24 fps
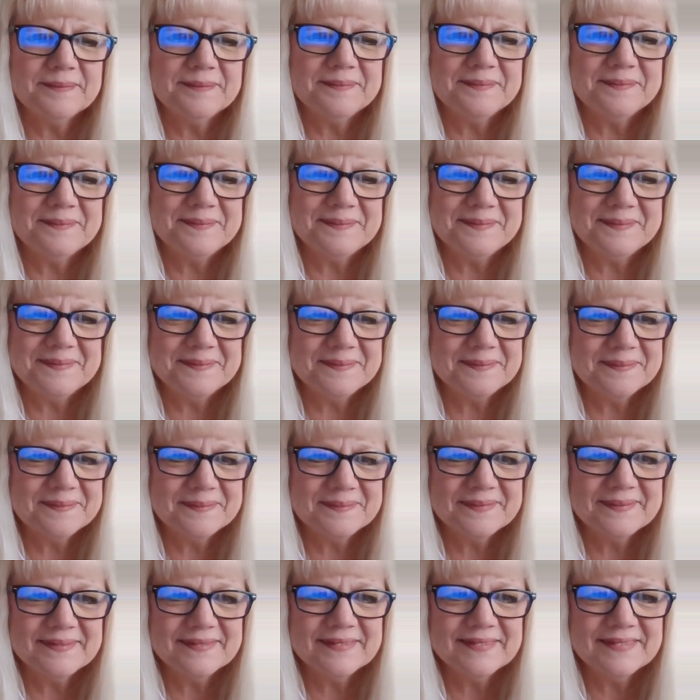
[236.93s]

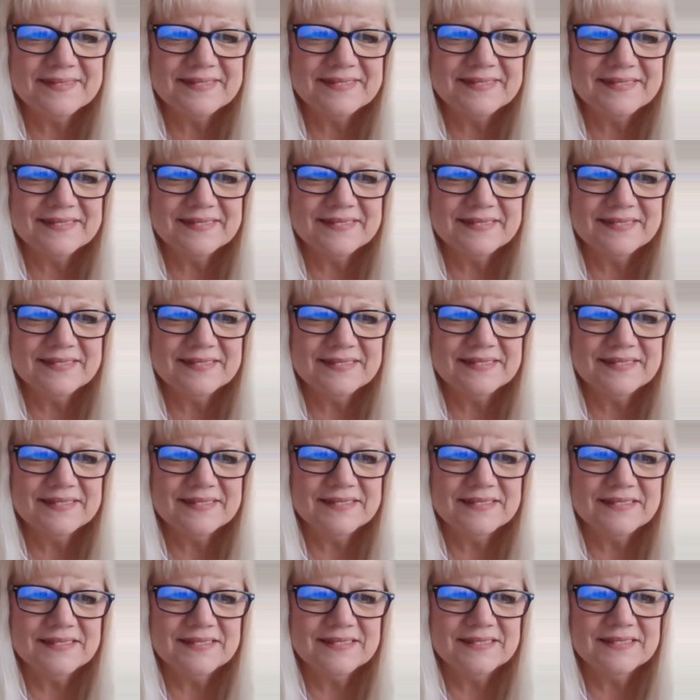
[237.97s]

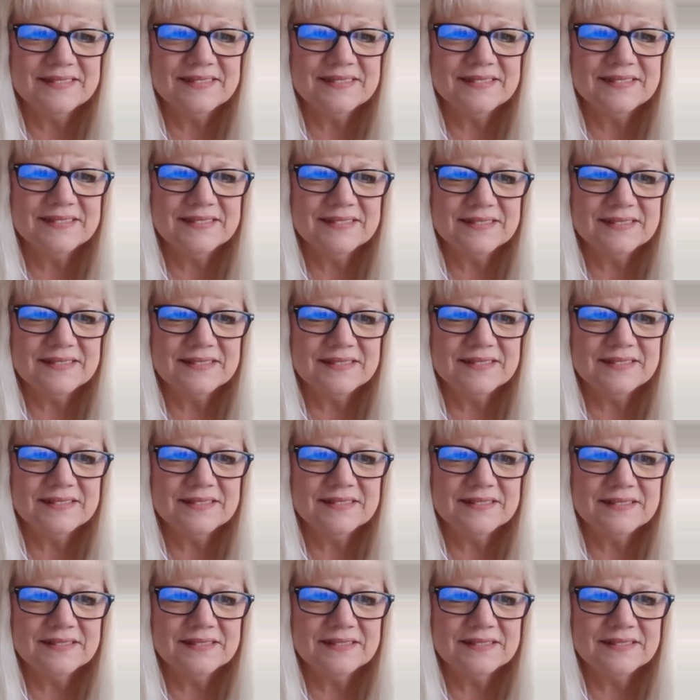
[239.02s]
No words are spoken by the person on screen.